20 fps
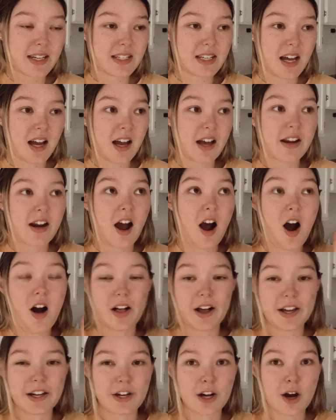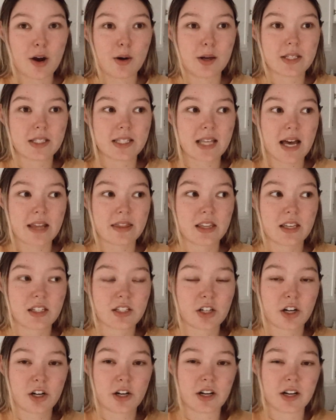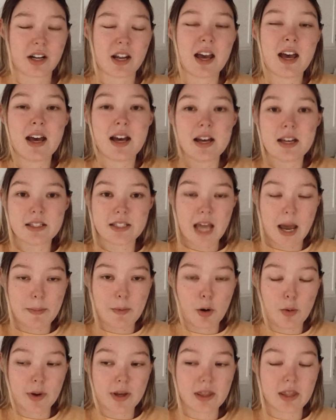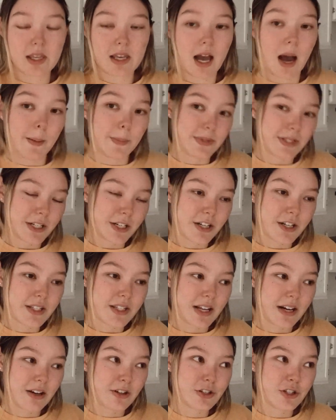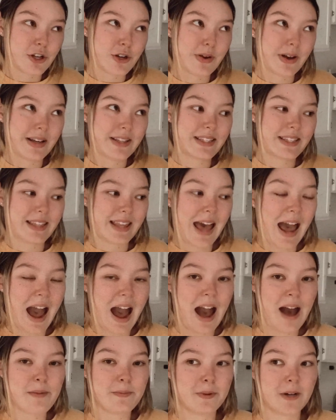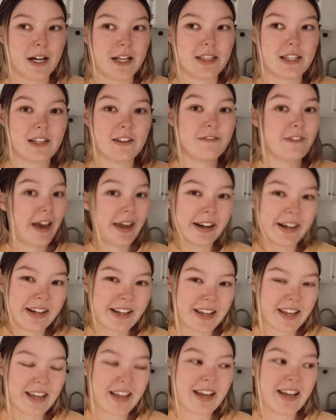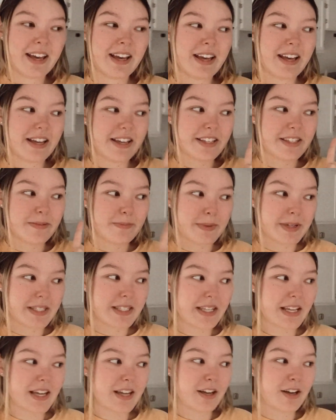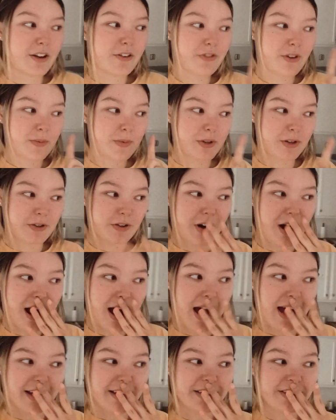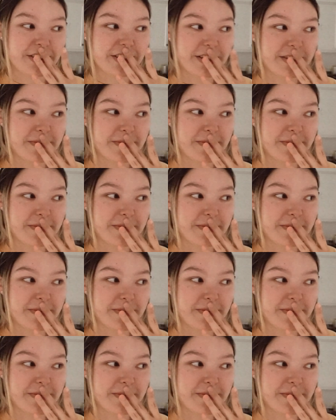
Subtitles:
done. All I know is that they started demoing the upstairs, and I'll show you guys that, but the vanity is missing from the garage.